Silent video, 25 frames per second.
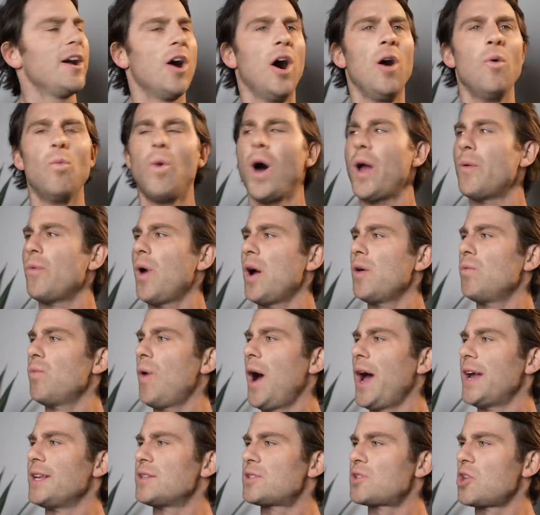on.
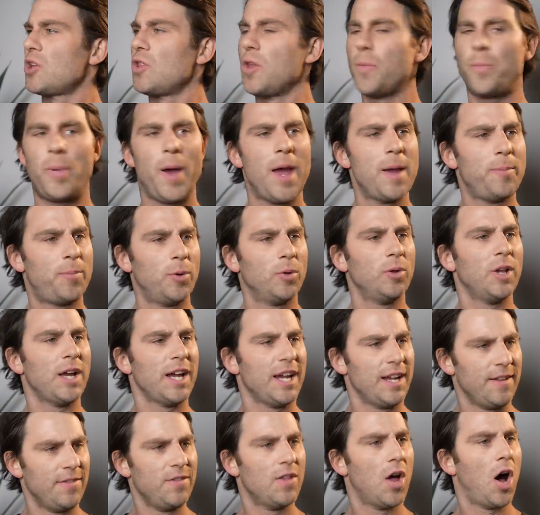Wait. So the people
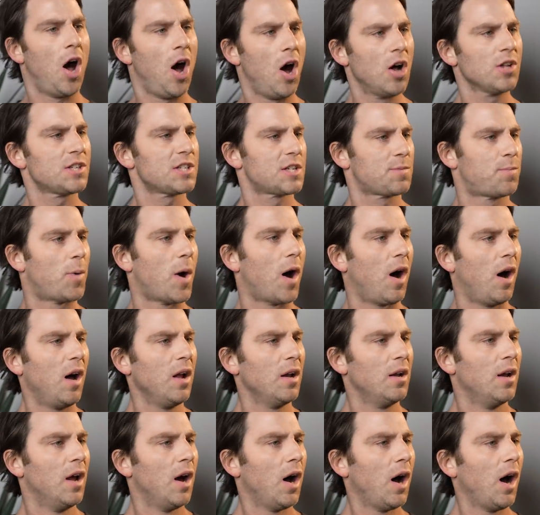in the
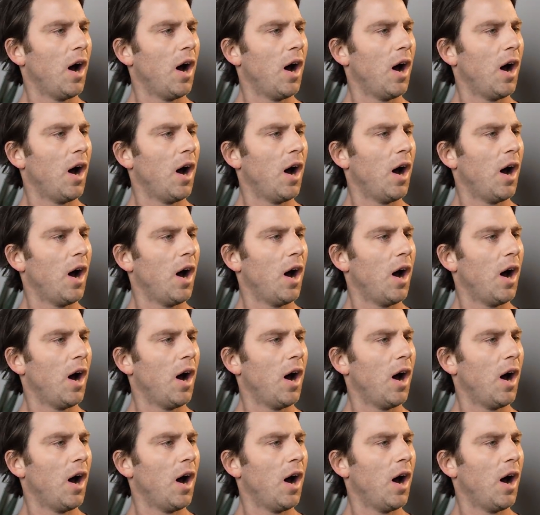hotspot